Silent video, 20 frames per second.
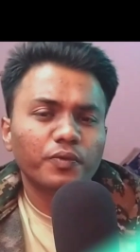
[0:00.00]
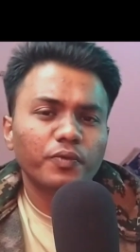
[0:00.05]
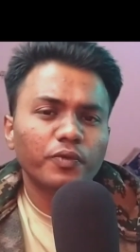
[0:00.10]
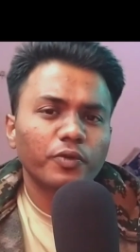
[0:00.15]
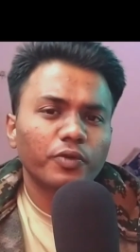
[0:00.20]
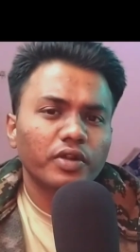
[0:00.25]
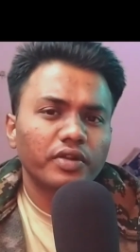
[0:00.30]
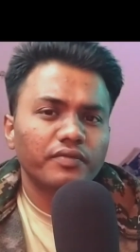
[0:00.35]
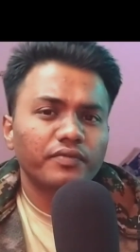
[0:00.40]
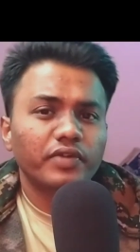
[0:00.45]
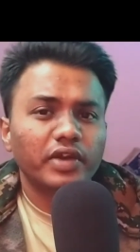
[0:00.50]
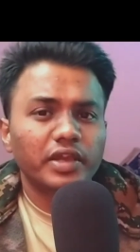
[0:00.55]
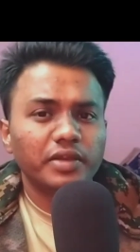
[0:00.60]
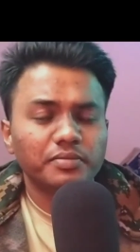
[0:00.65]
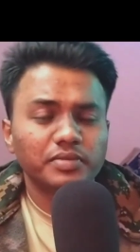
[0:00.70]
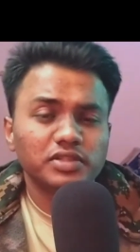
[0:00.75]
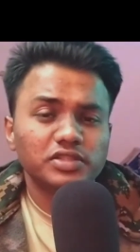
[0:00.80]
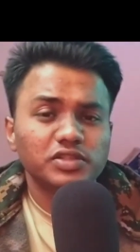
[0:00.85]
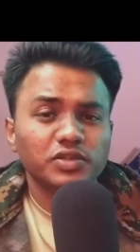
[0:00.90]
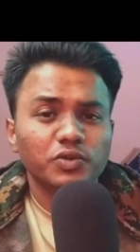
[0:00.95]
Four and five
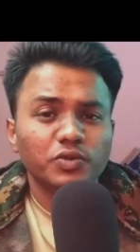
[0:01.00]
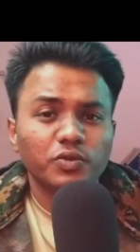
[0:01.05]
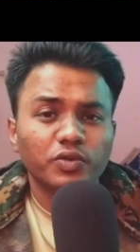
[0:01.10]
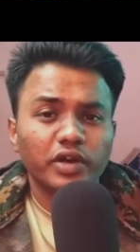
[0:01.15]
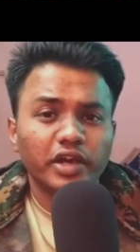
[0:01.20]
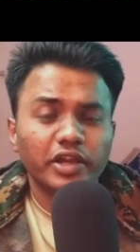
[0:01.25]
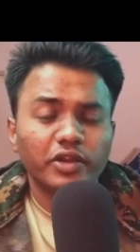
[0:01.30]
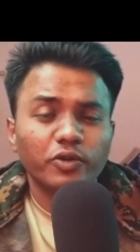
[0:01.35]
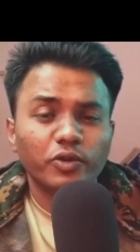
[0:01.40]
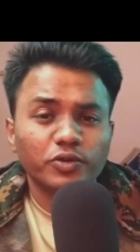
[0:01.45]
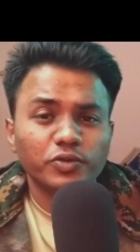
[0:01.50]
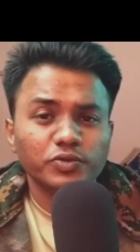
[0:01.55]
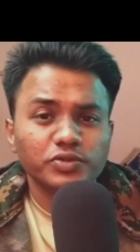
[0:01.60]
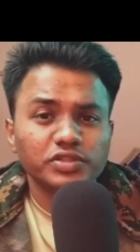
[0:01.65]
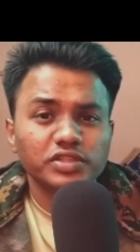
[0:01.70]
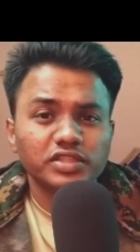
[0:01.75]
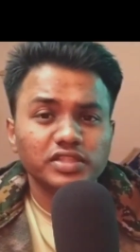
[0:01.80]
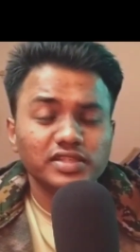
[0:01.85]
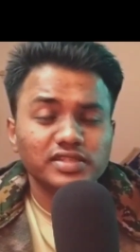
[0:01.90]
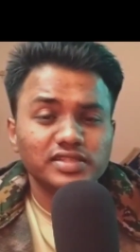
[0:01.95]
months ago, I got to
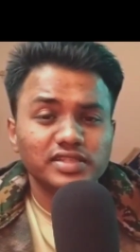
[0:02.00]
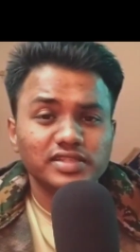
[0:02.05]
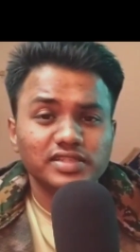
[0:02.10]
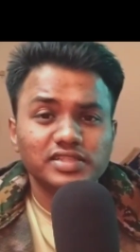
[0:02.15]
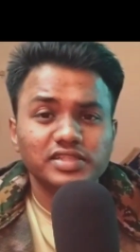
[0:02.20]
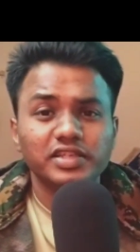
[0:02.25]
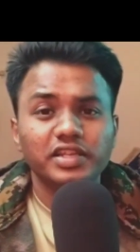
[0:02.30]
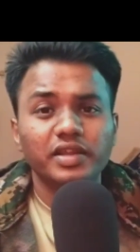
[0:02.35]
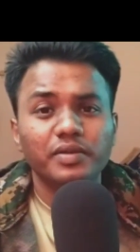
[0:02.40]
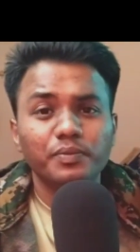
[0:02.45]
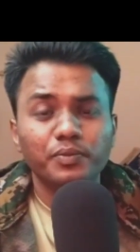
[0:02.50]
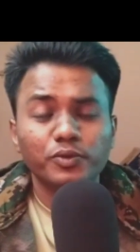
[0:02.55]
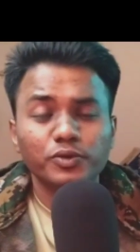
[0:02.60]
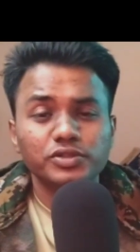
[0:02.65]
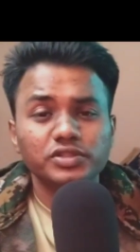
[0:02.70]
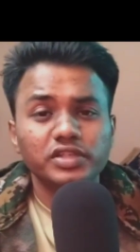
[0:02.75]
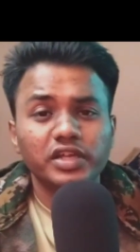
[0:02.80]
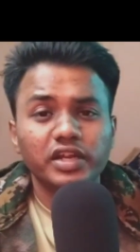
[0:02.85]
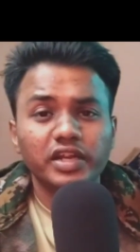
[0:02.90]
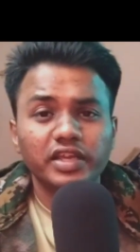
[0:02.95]
see this Instagram
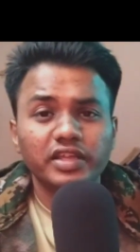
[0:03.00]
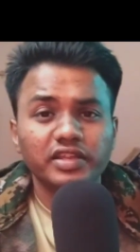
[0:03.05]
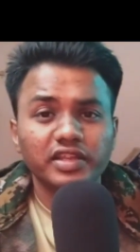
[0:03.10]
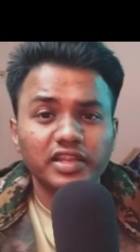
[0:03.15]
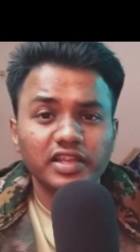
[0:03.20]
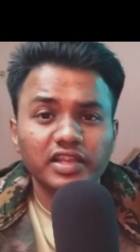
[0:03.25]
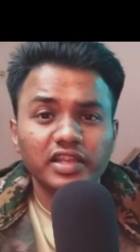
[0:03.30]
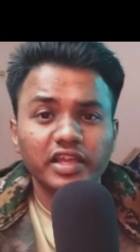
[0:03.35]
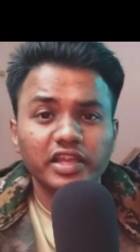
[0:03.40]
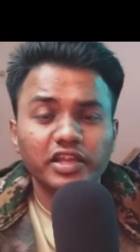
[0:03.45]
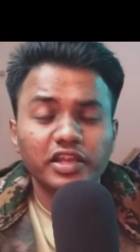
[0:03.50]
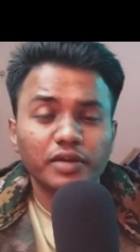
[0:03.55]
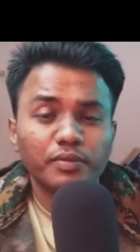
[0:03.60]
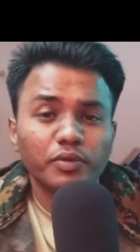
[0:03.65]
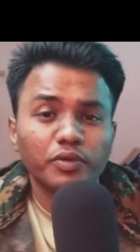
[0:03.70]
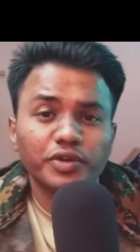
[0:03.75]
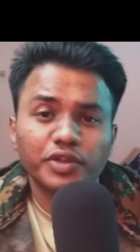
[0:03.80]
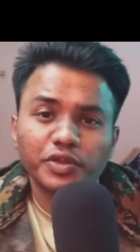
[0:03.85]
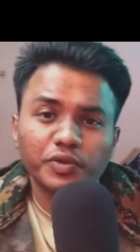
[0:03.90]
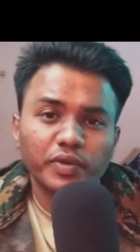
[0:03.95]
post that I really like
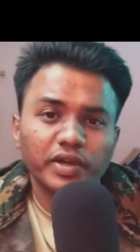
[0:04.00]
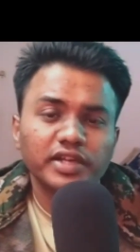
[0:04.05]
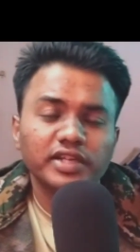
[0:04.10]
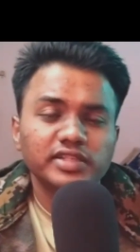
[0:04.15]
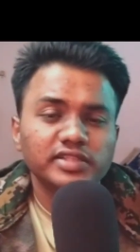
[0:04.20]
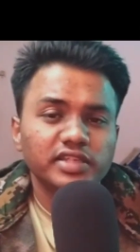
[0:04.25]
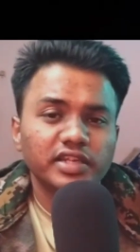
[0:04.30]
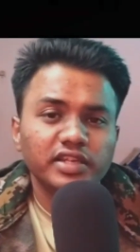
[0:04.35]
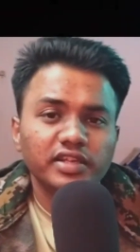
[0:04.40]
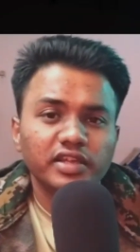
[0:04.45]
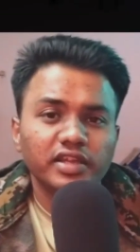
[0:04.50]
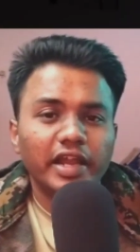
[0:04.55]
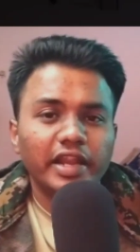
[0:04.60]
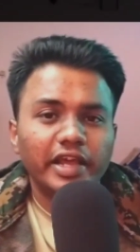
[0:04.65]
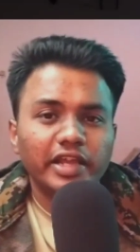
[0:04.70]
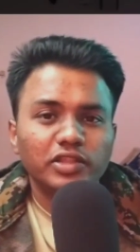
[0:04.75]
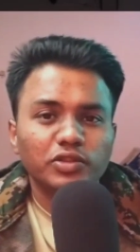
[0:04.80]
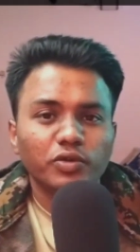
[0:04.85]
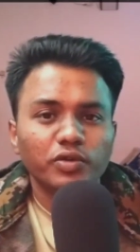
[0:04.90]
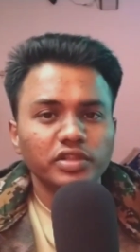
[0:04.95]
about U I design, and
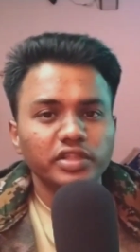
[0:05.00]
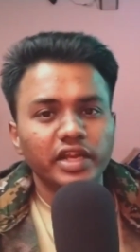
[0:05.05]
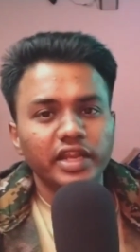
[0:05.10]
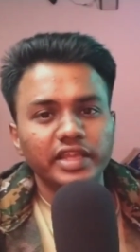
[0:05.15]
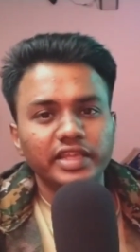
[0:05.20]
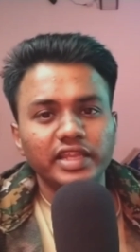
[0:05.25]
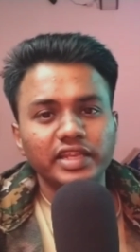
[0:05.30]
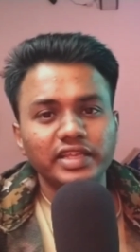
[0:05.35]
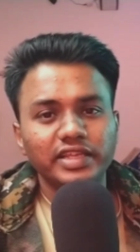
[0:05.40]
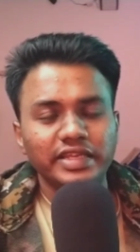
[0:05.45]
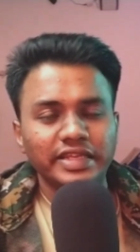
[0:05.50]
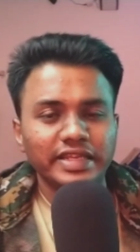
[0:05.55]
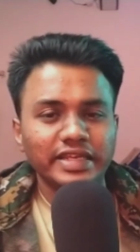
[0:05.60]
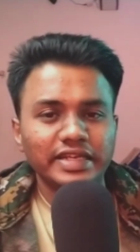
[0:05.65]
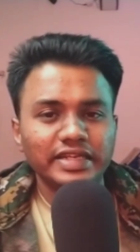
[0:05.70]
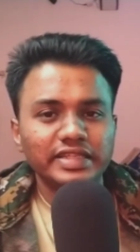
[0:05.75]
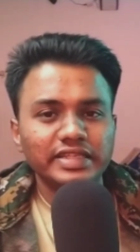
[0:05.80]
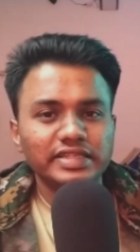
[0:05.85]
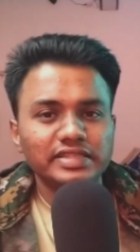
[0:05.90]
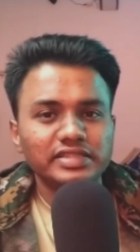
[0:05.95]
I thought that I can
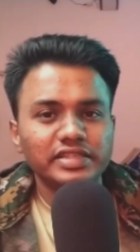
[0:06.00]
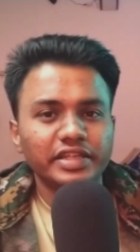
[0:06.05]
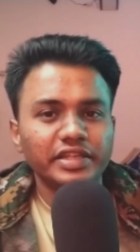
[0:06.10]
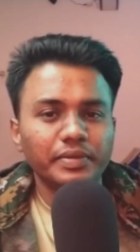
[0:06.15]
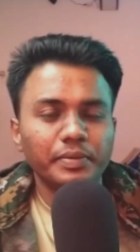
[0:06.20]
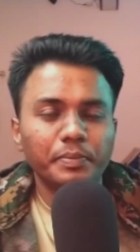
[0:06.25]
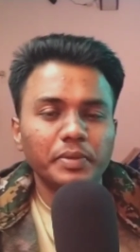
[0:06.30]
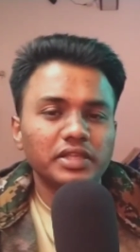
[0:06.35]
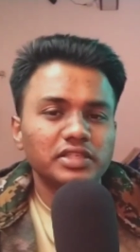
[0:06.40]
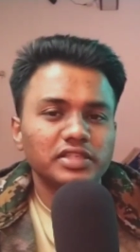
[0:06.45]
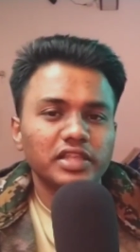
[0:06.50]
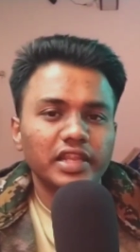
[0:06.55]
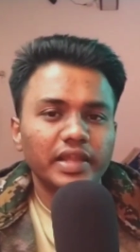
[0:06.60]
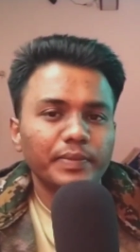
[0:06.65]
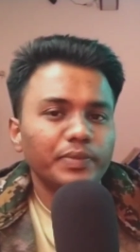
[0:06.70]
create this in the Pixel